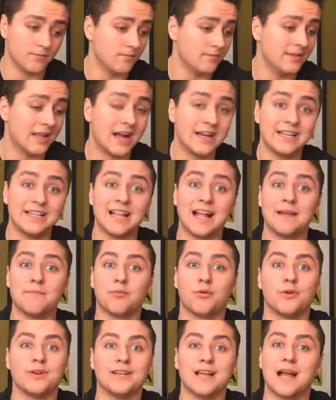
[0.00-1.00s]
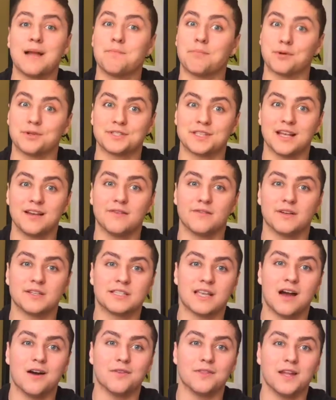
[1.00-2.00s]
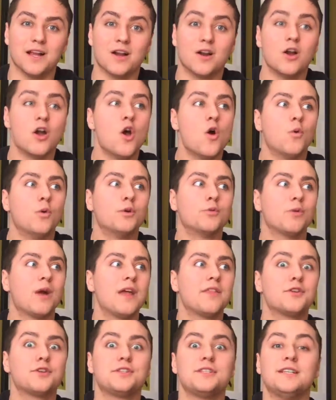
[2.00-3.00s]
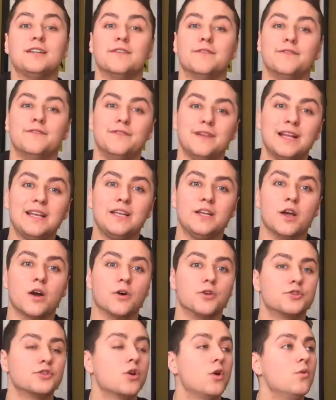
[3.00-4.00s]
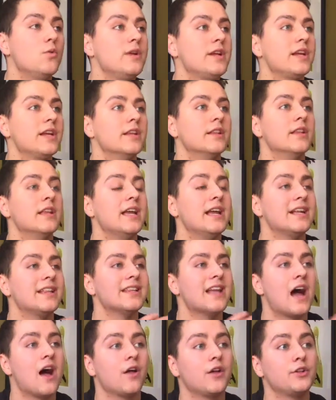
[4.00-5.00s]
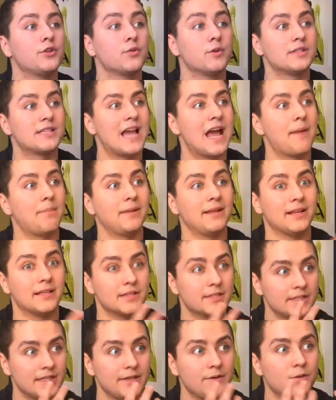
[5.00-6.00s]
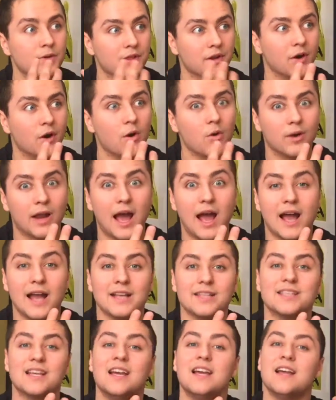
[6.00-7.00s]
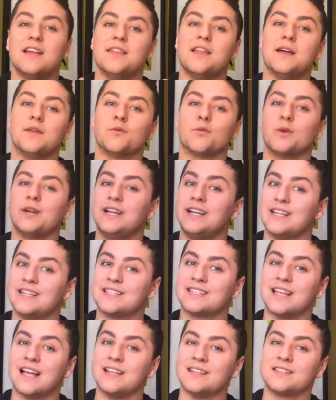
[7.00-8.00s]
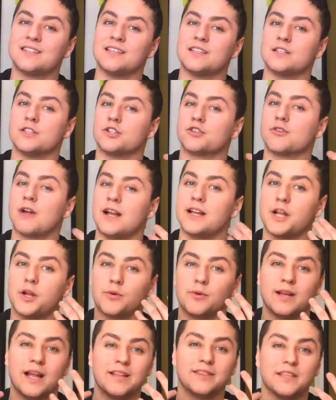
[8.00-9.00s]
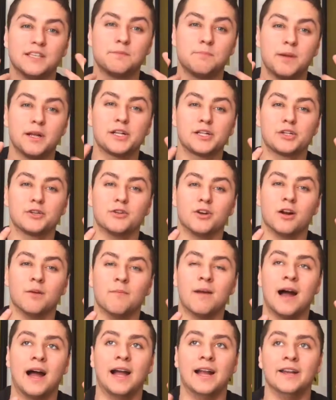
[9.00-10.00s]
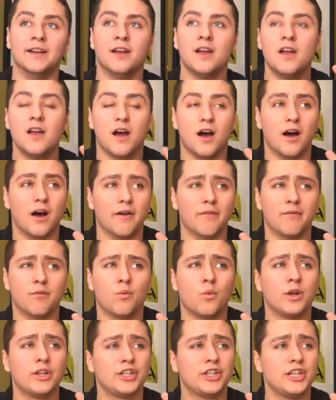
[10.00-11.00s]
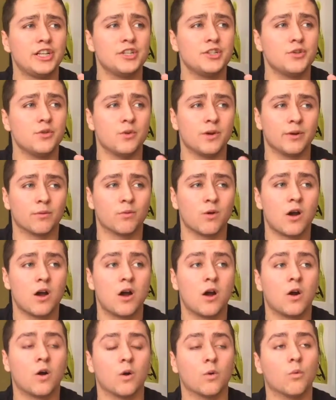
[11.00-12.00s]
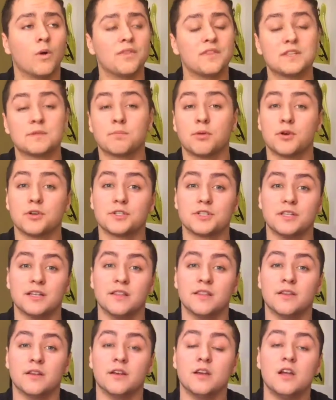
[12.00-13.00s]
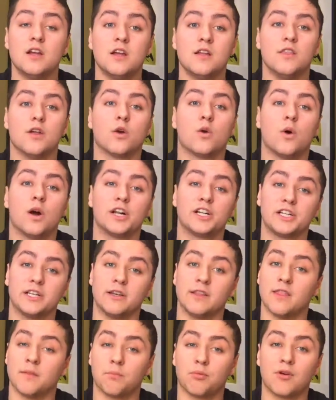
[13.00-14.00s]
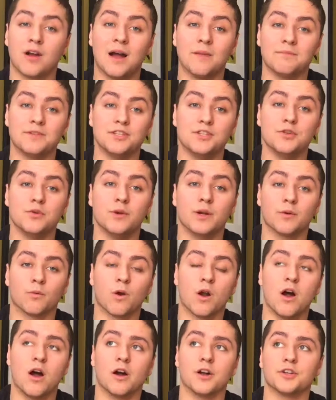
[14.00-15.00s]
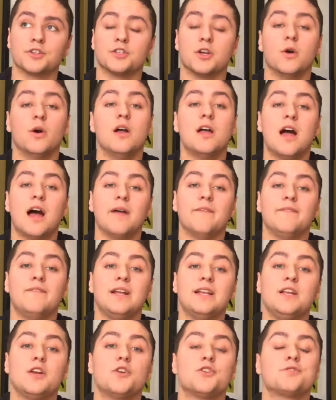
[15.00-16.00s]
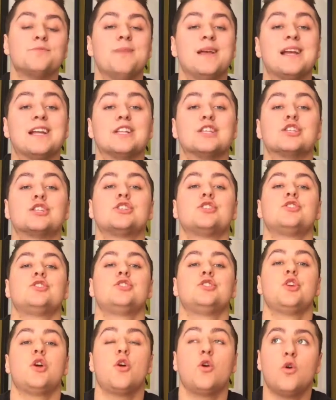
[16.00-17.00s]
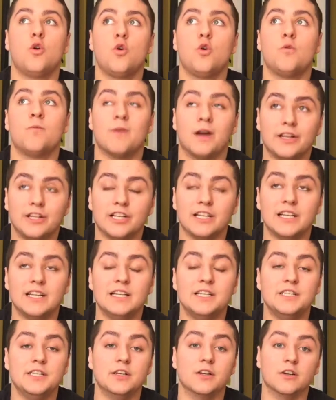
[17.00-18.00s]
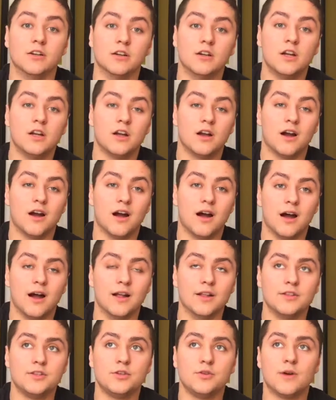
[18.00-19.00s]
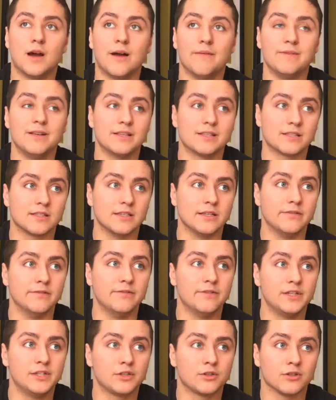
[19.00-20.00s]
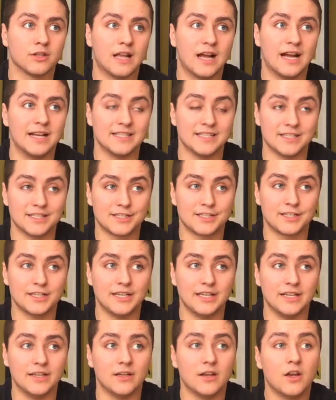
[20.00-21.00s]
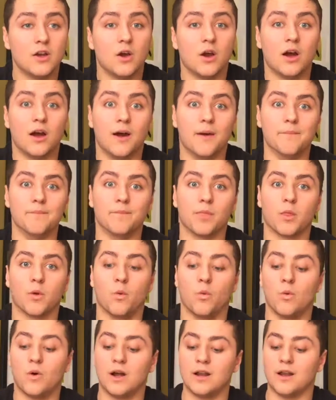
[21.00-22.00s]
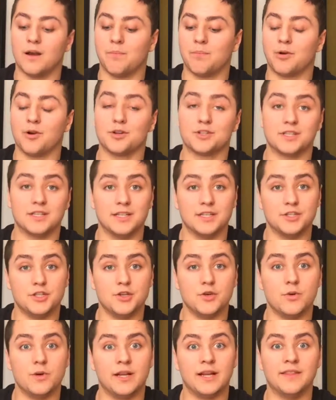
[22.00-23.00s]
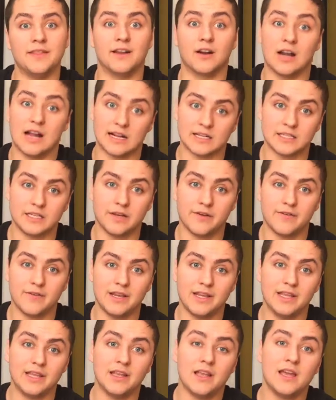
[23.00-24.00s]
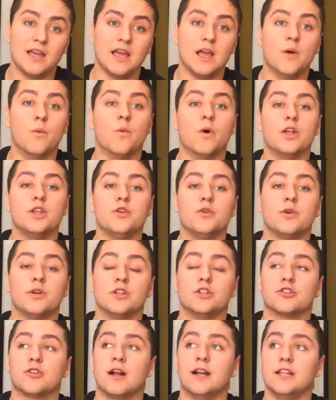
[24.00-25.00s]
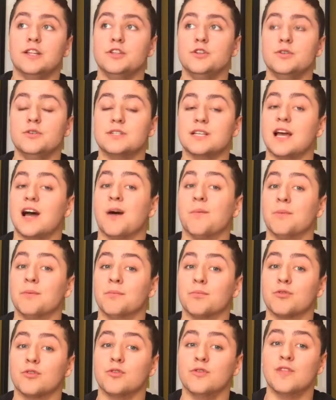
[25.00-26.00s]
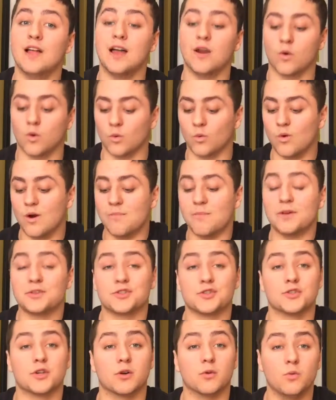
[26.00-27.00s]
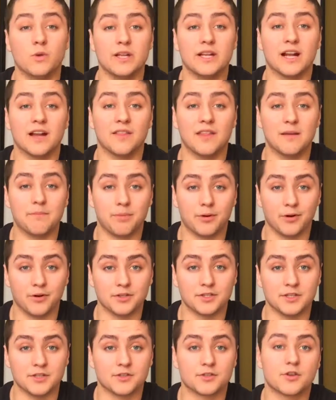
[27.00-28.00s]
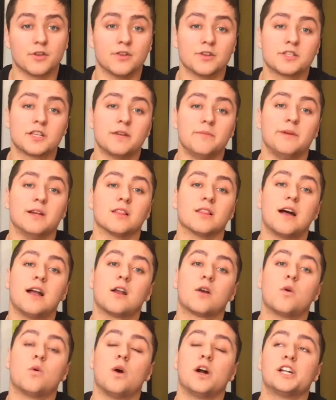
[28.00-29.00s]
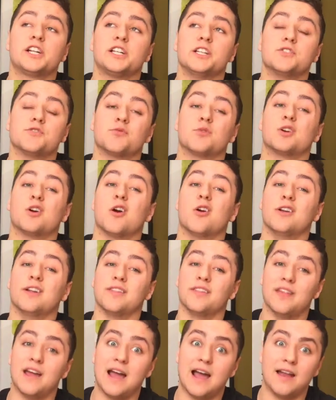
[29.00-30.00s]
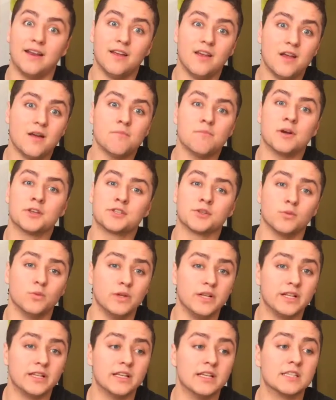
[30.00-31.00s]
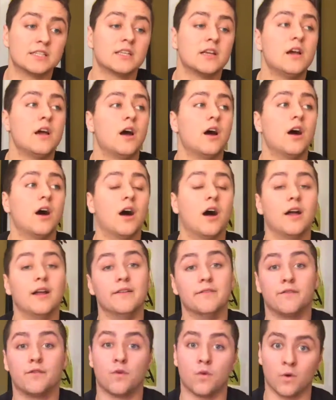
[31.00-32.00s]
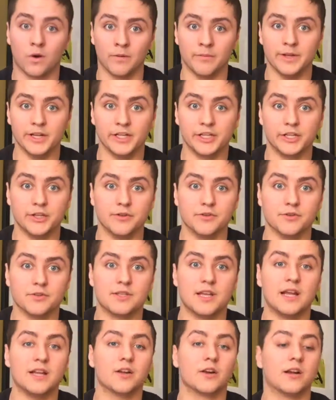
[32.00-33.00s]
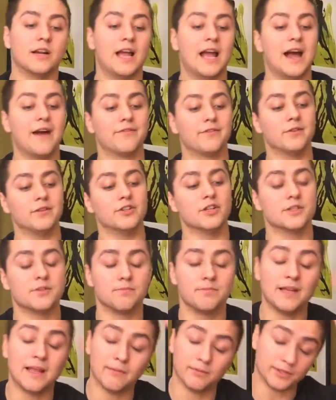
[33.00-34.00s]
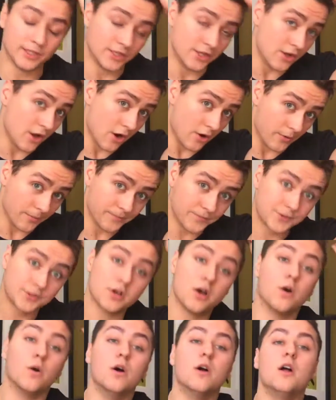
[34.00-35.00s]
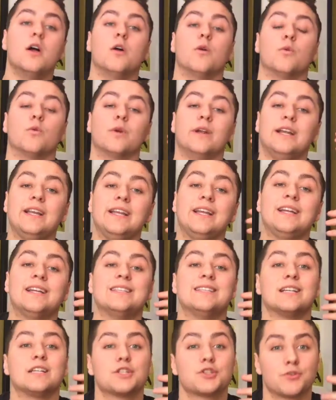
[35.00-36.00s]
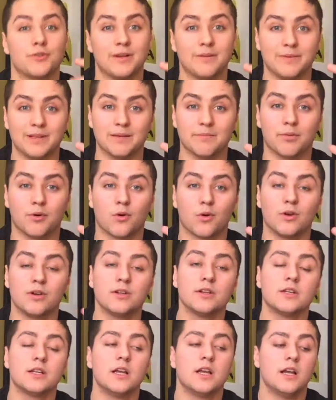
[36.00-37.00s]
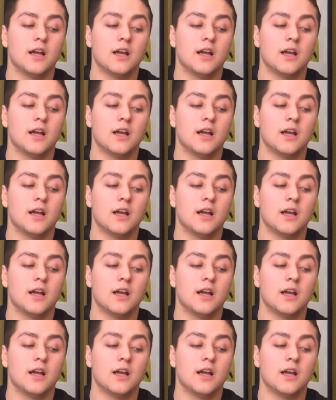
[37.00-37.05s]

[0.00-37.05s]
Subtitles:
99.9% of us out there would rather see a video so we can acknowledge what's happening and see with our own eyes than read in sentences and try to create this picture in our mind of what she's doing wrong or what this person in the question and the prompt is doing wrong. So videos make it so much easier to obviously visualize and see what a person is doing in their activity and what you can try to do to help improve that, or what muscles are weak on that person. So there's going to be a lot of questions regarding that muscle weakness and form issues that you're going to have to just be able to know. So reading is extremely important.